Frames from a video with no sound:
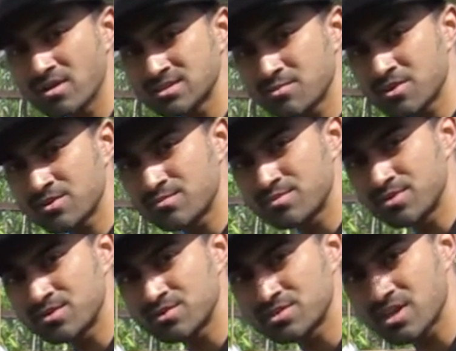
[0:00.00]
else I'm going to do
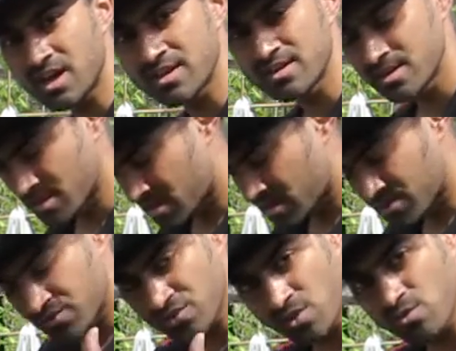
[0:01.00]
on the side.
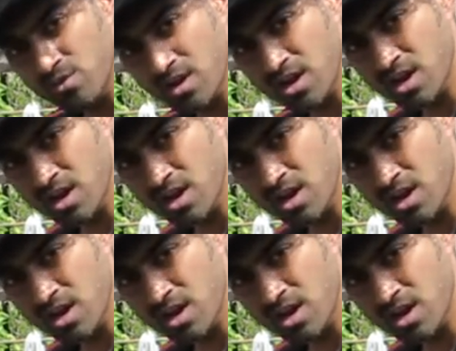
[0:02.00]
So